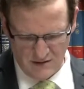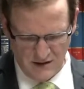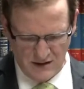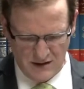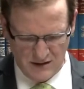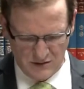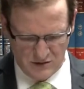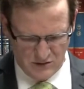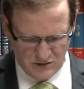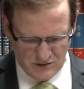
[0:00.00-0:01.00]
a
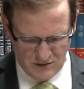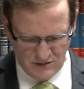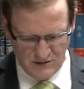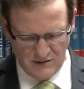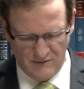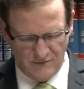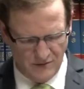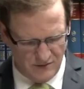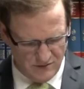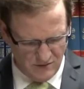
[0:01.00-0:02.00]
total
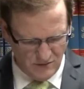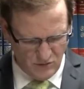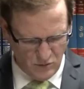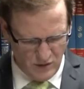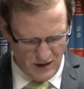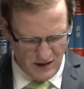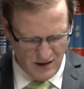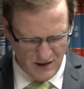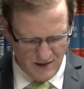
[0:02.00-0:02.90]
different way.